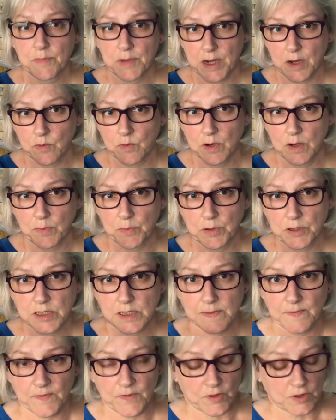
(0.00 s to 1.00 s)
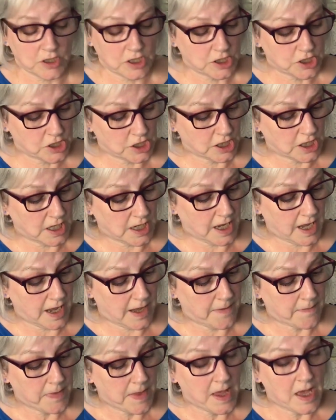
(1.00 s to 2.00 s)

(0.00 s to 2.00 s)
but I will put some footage in here